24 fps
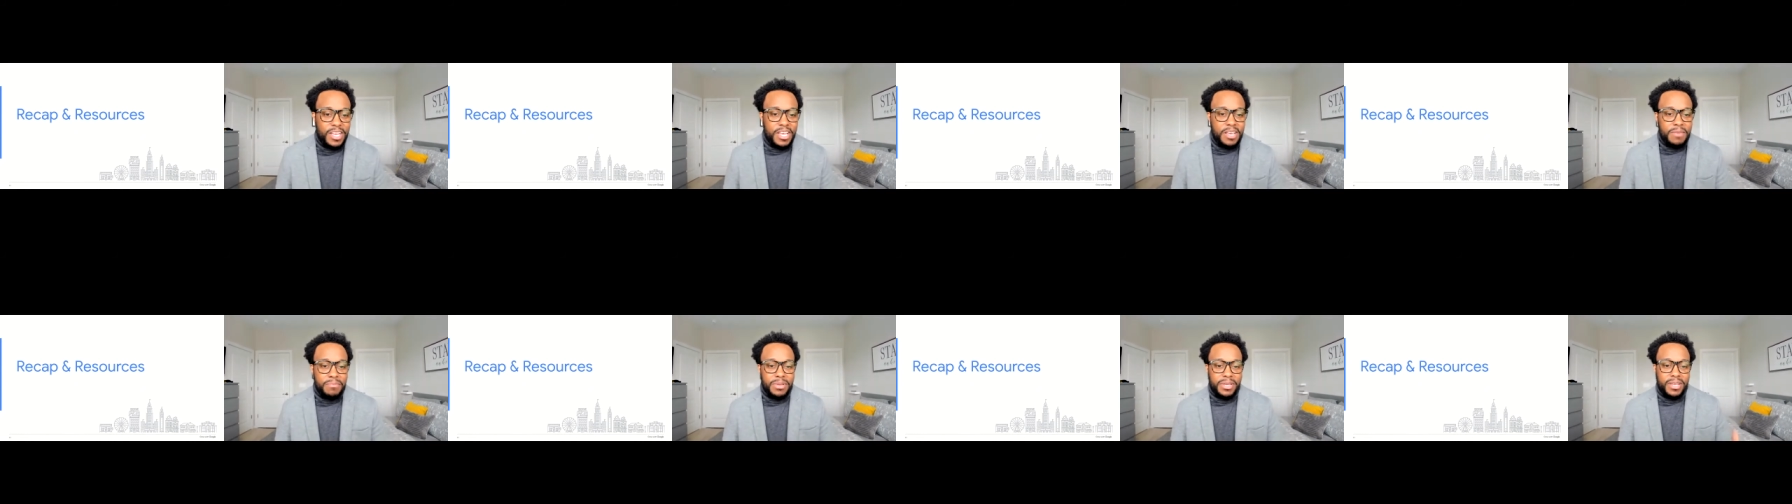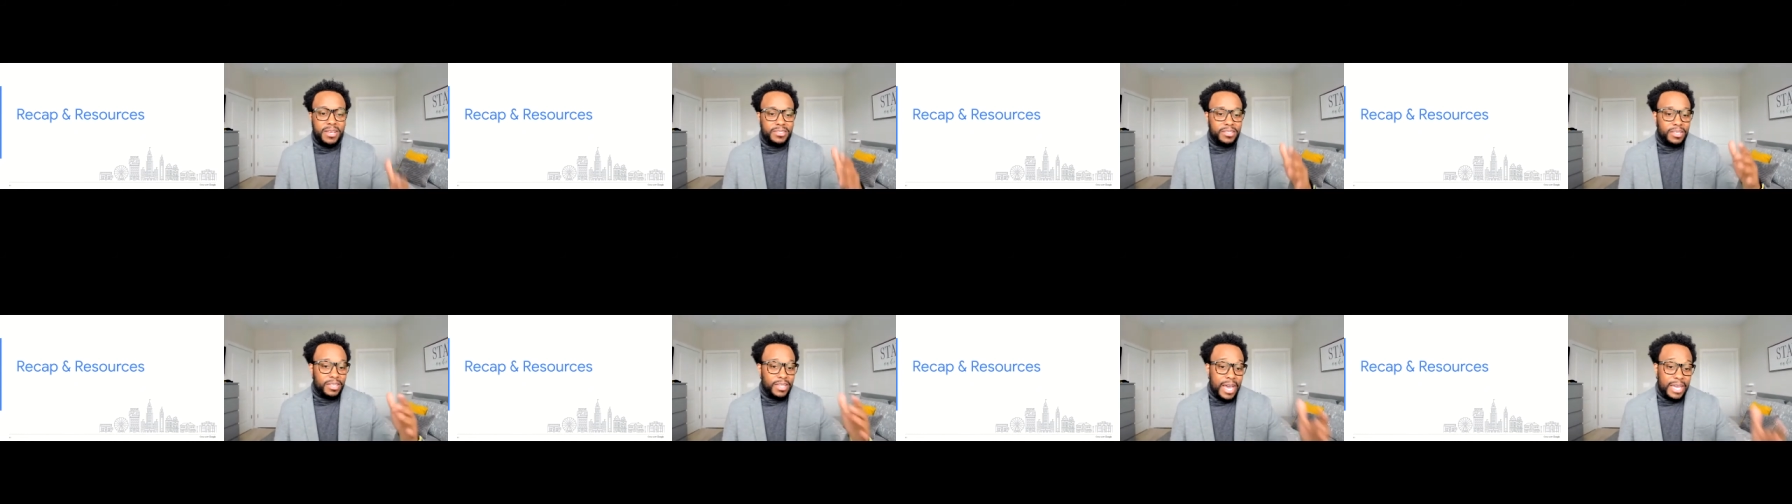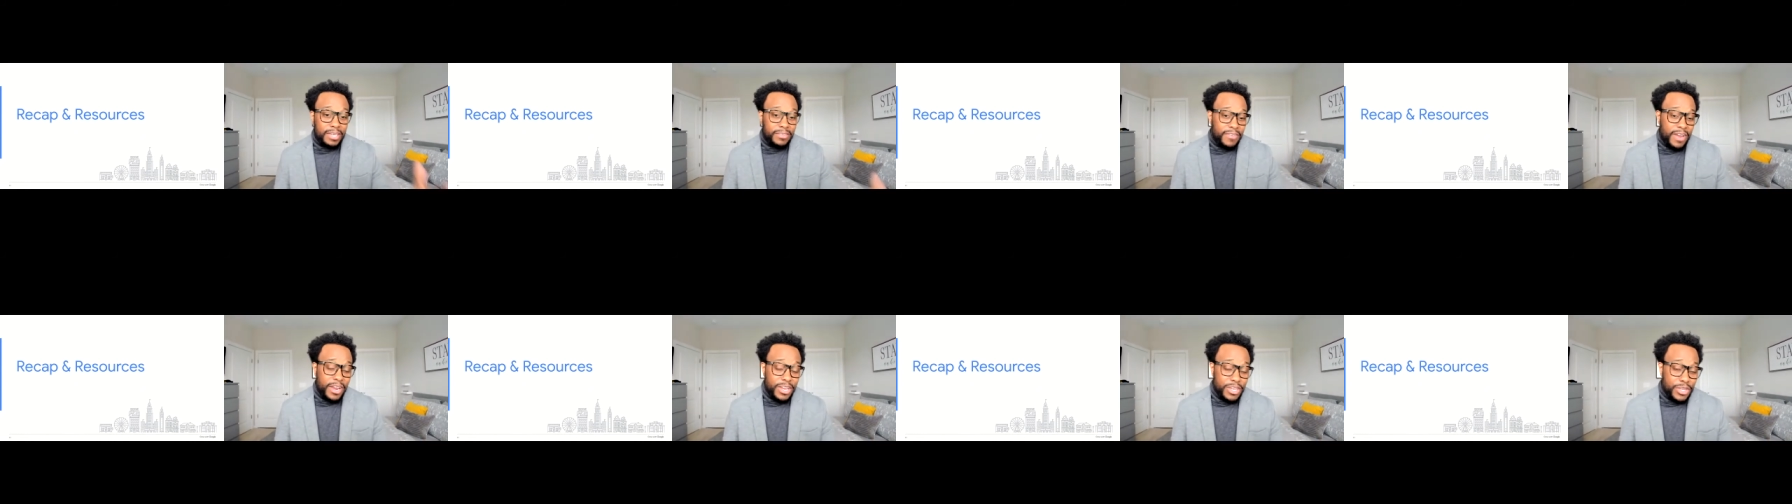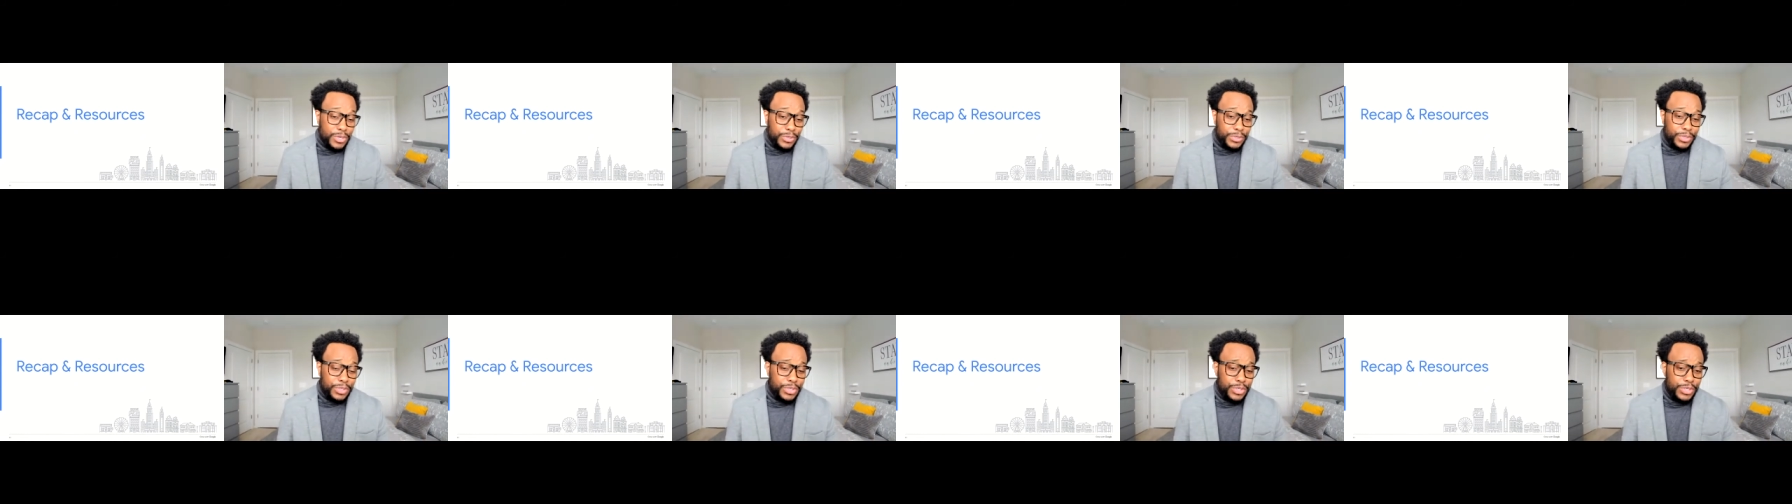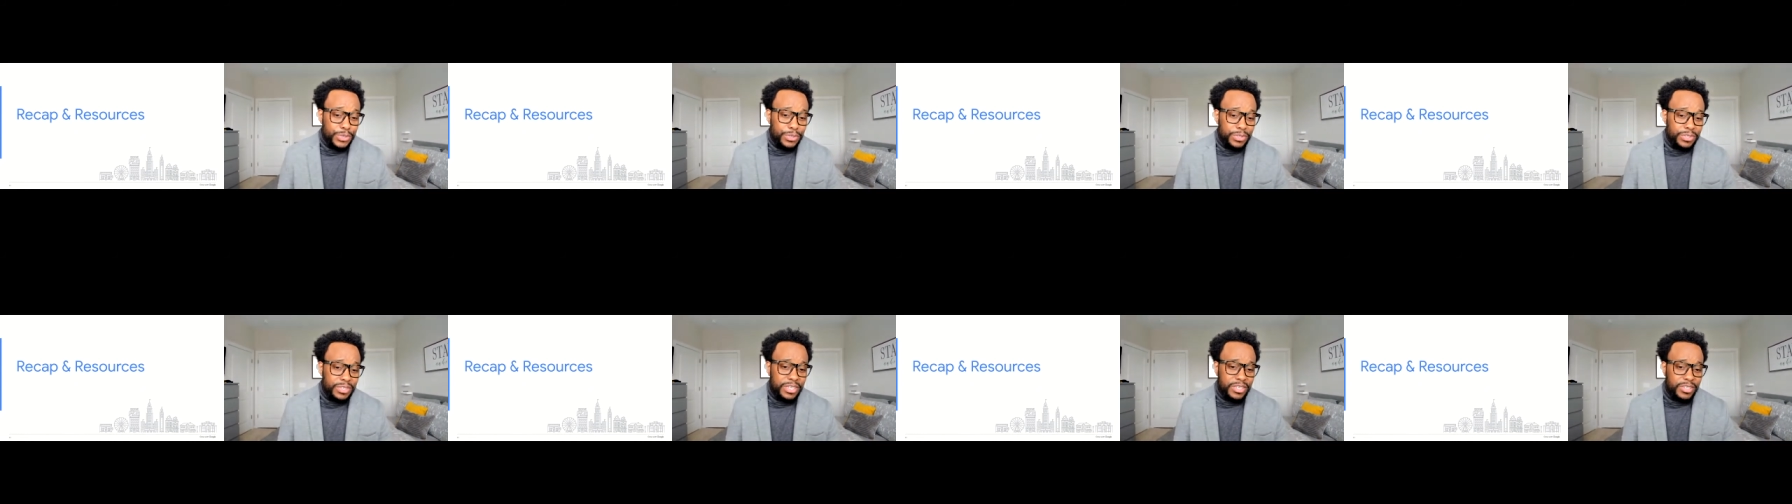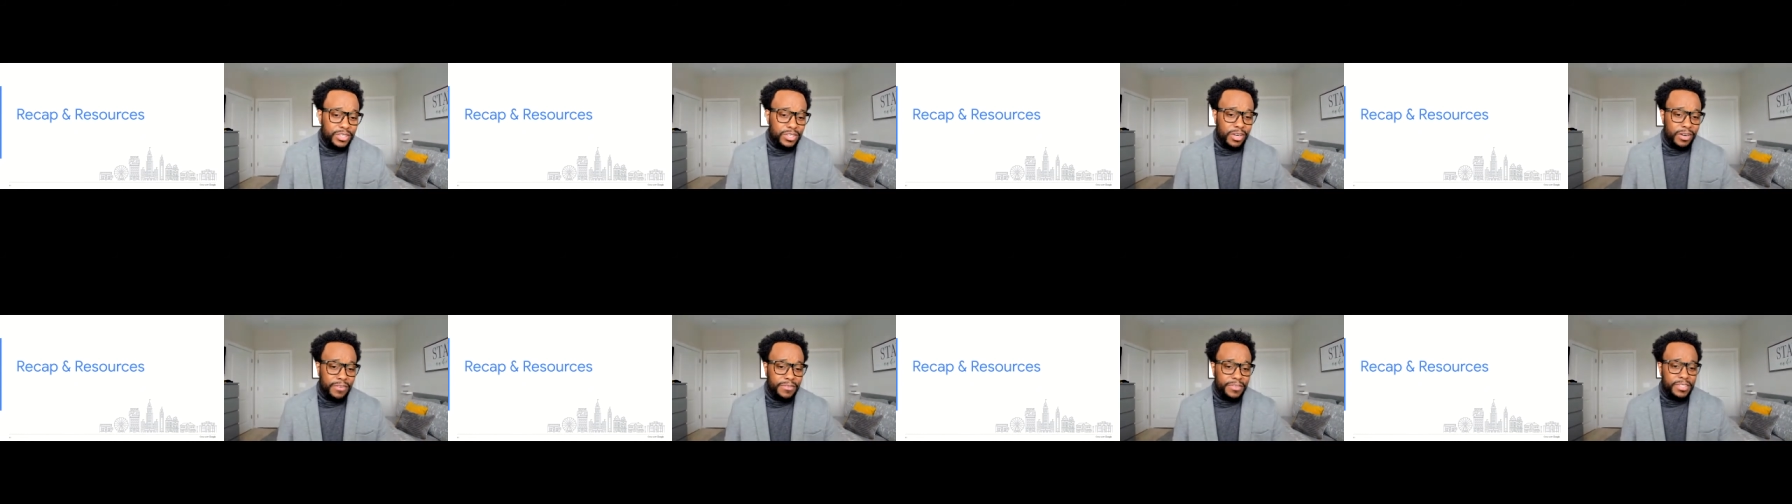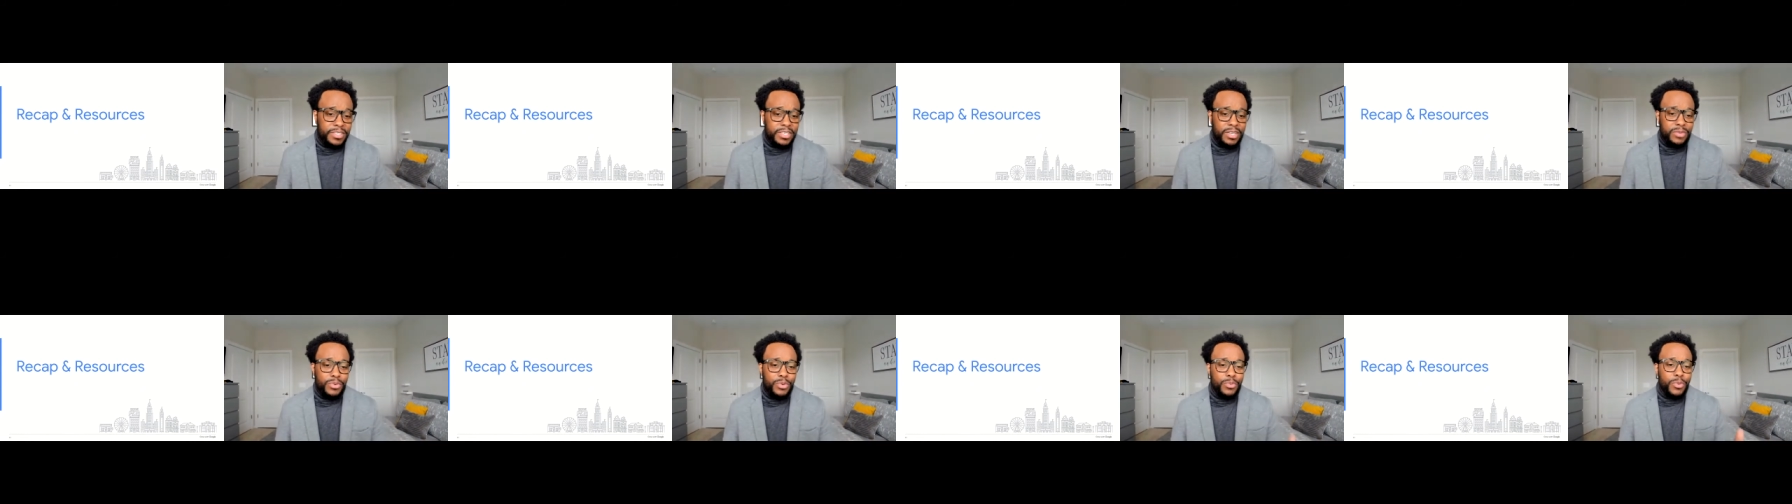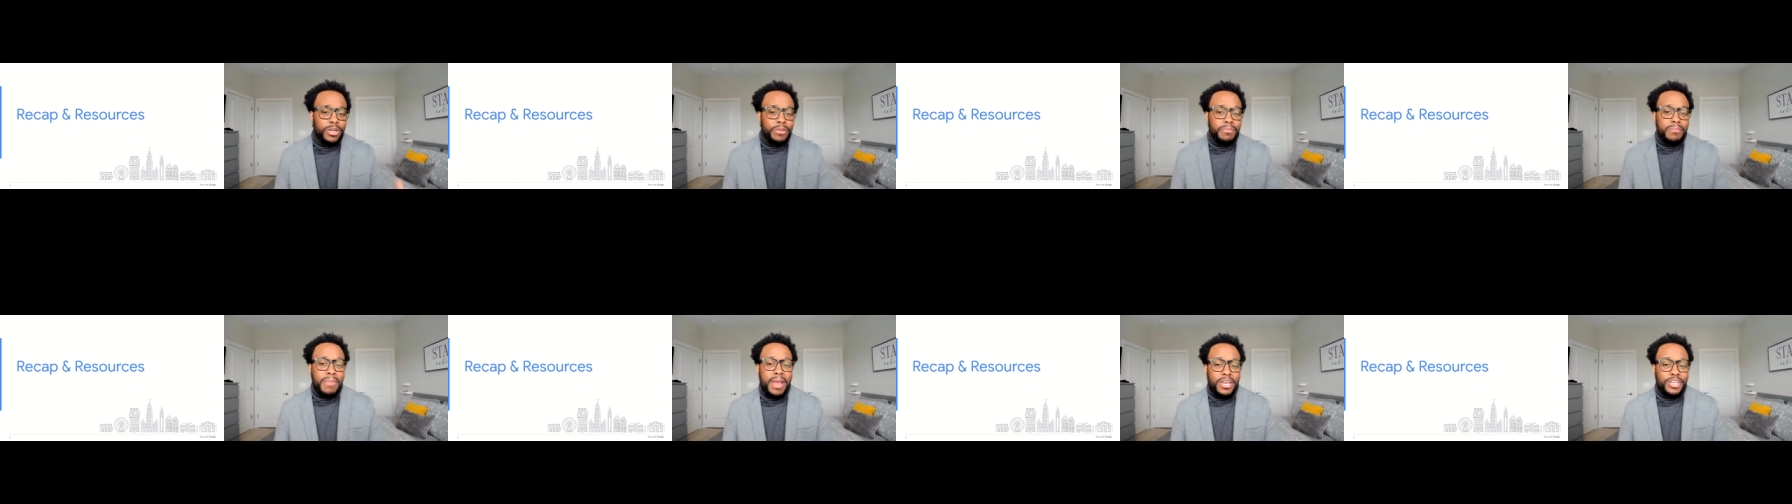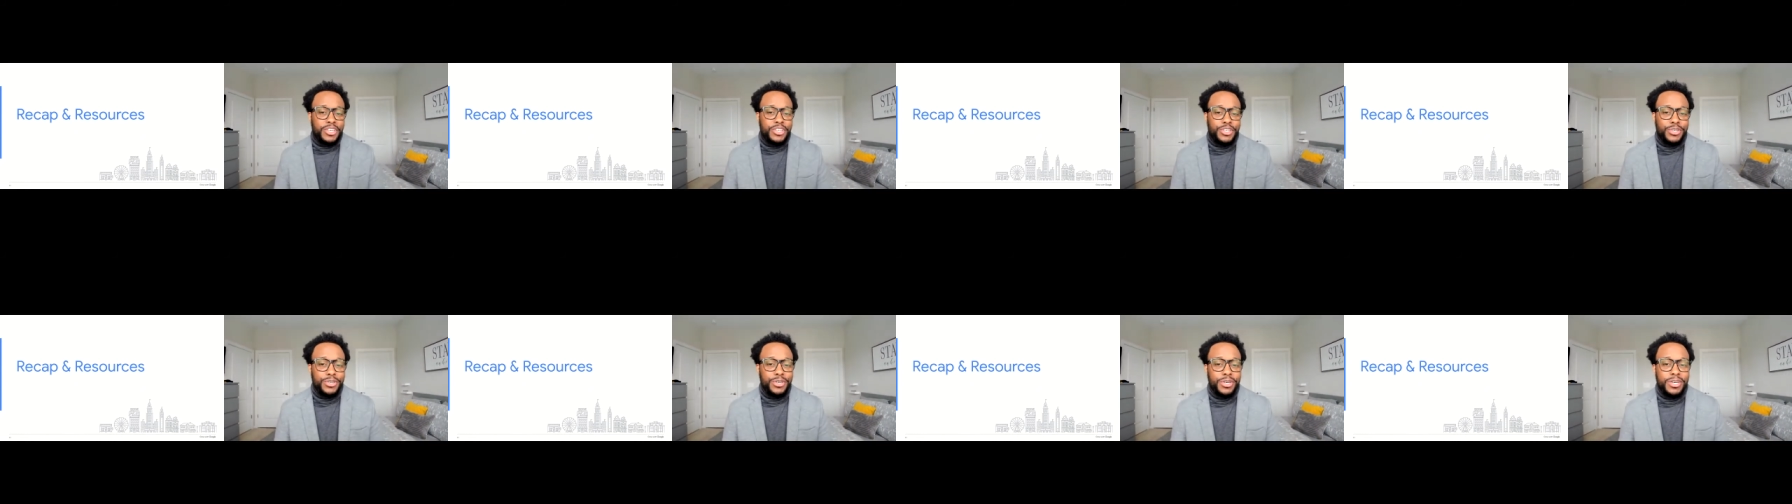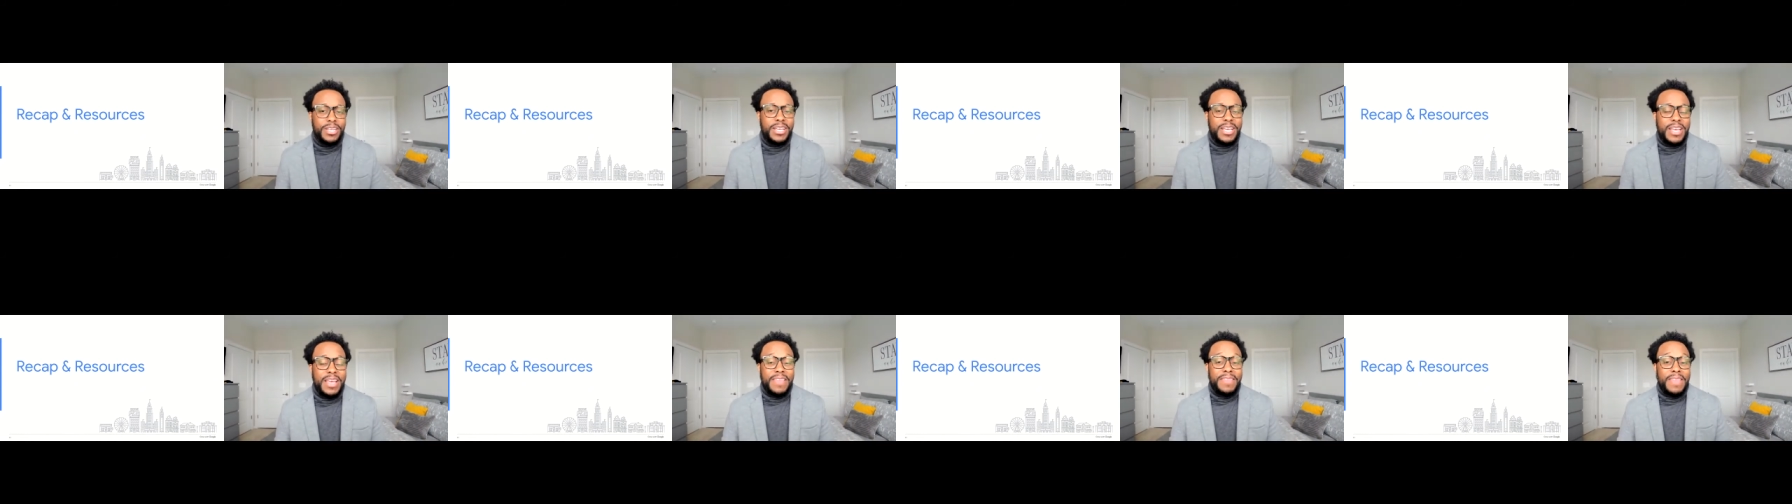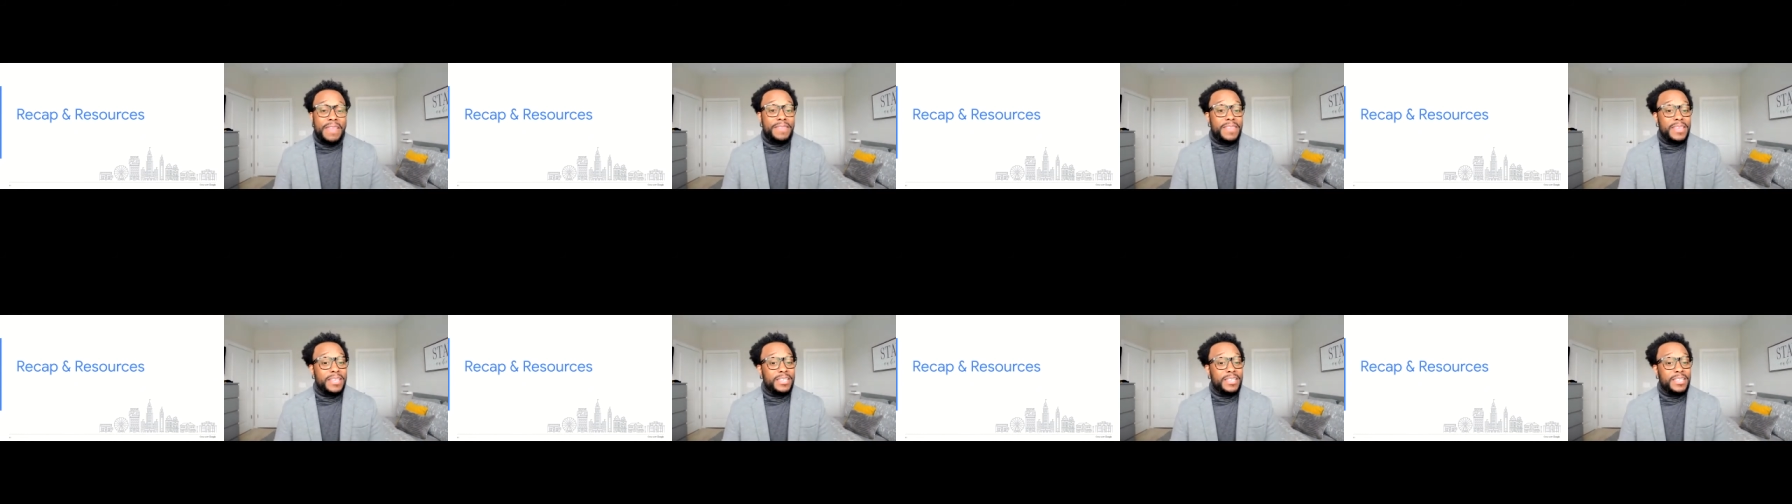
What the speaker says: because a lot of our users use these services, and we want to make sure that this